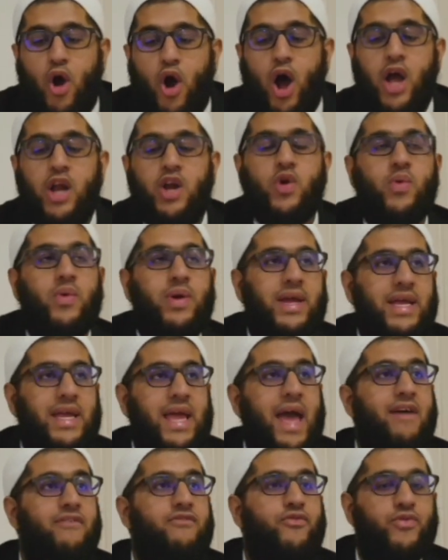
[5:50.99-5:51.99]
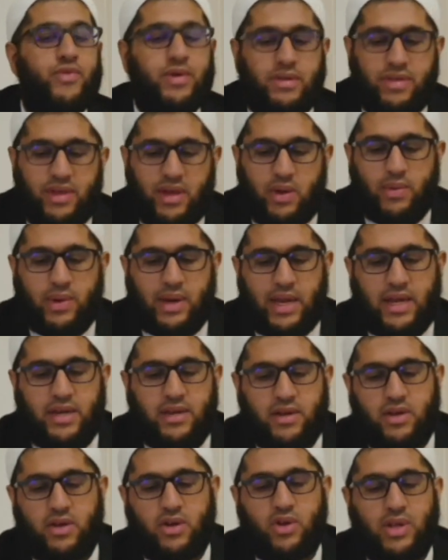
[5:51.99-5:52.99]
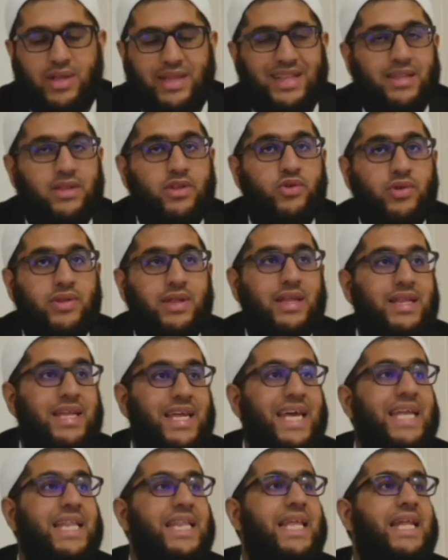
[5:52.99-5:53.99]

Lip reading: honoring everything related to the deen,